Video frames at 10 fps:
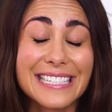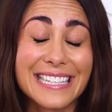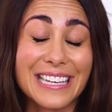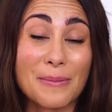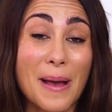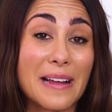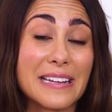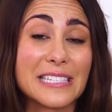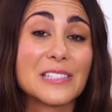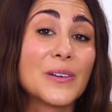thing to think about
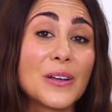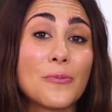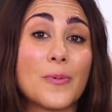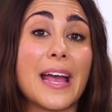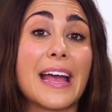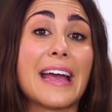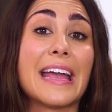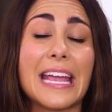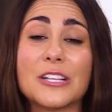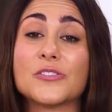is look at
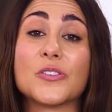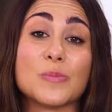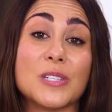where each of those